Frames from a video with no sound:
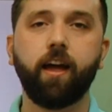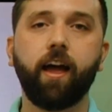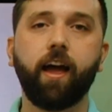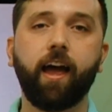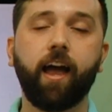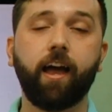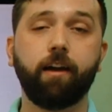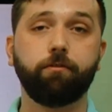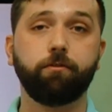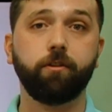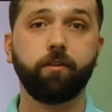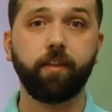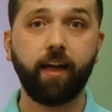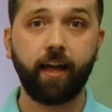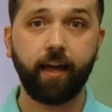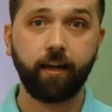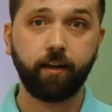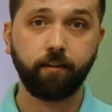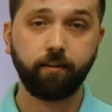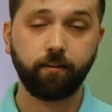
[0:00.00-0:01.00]
After
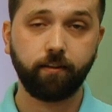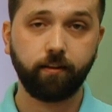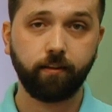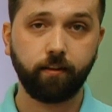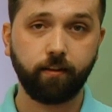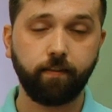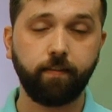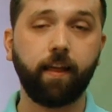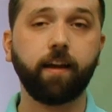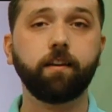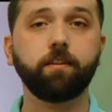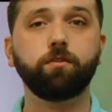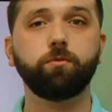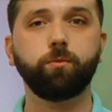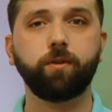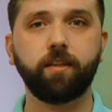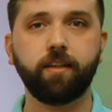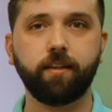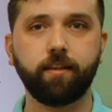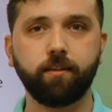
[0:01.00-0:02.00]
that, next
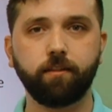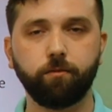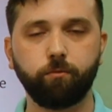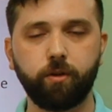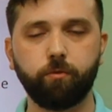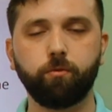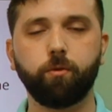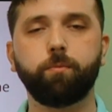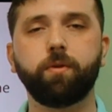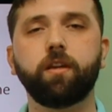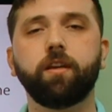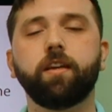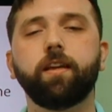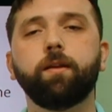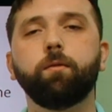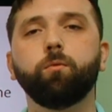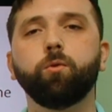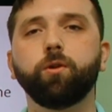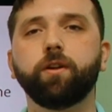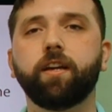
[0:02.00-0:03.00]
week, we will be
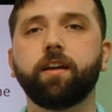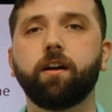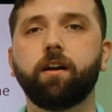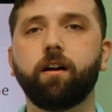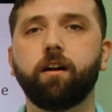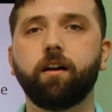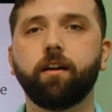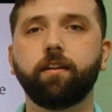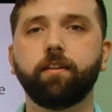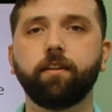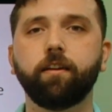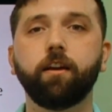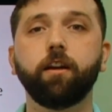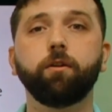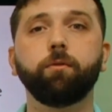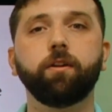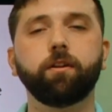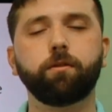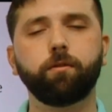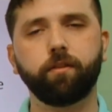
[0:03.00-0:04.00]
working on
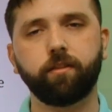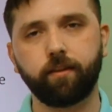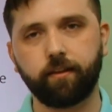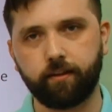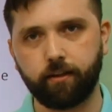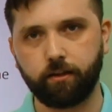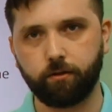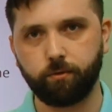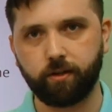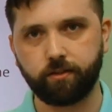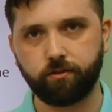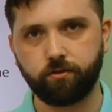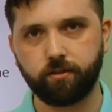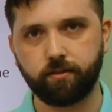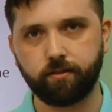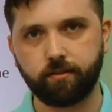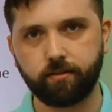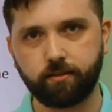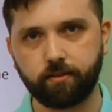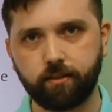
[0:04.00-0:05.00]
critical thinking
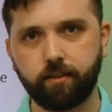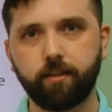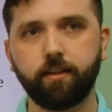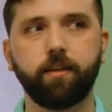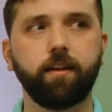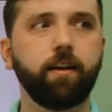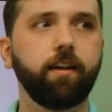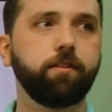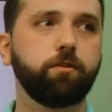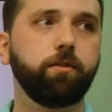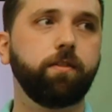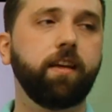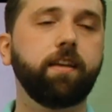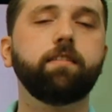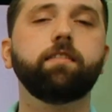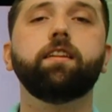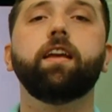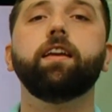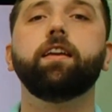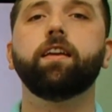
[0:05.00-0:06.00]
questions. And so that's
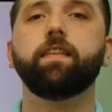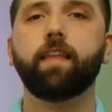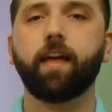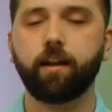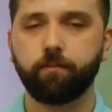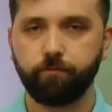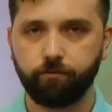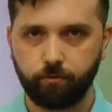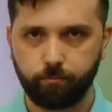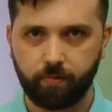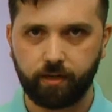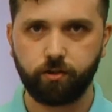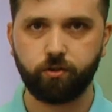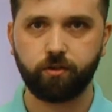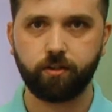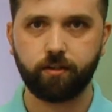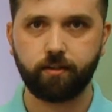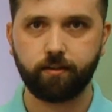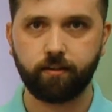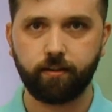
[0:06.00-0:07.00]
taking that
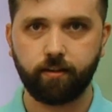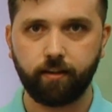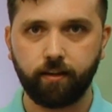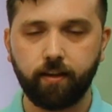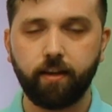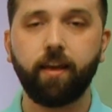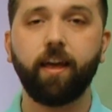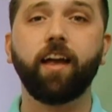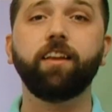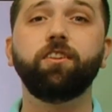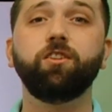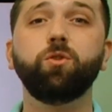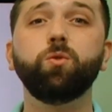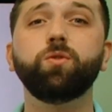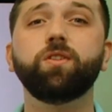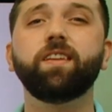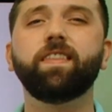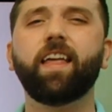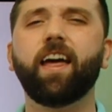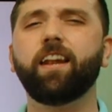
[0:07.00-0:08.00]
information and using
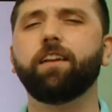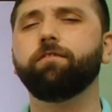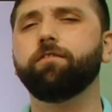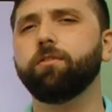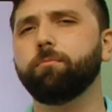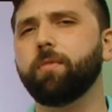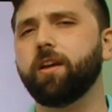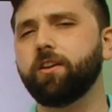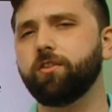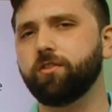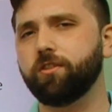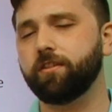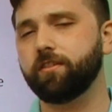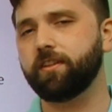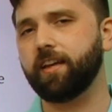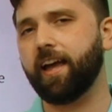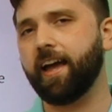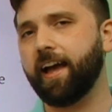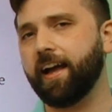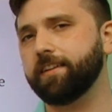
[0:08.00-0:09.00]
that information to
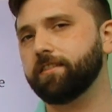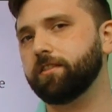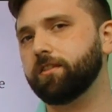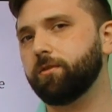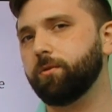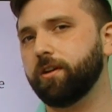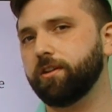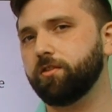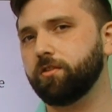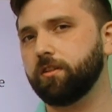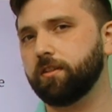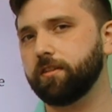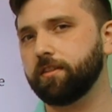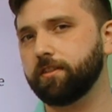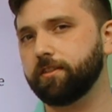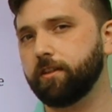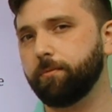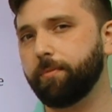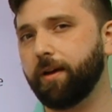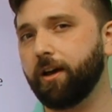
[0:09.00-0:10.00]
ask questions
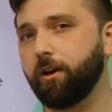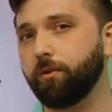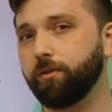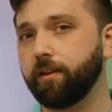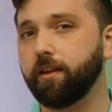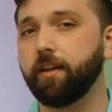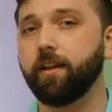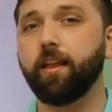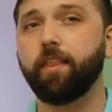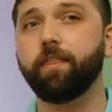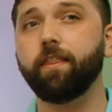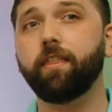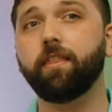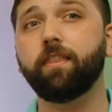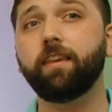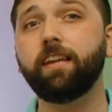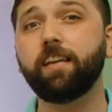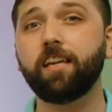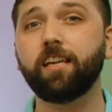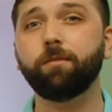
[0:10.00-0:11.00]
about the
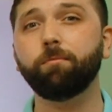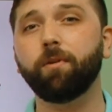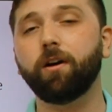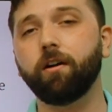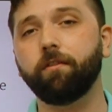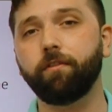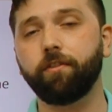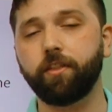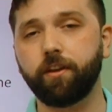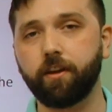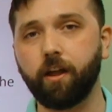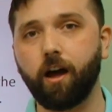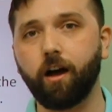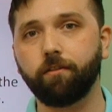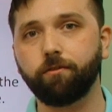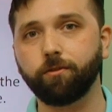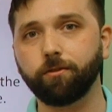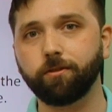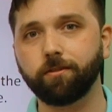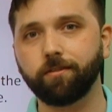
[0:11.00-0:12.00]
theme of the
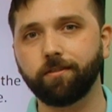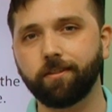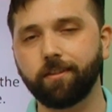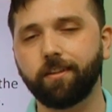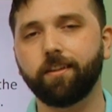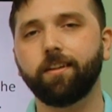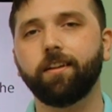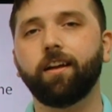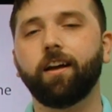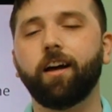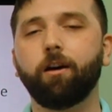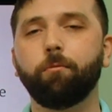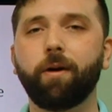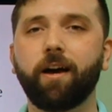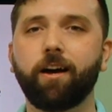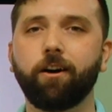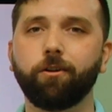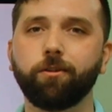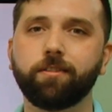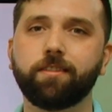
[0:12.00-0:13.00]
novel,
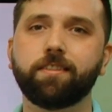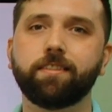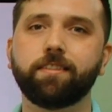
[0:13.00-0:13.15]
about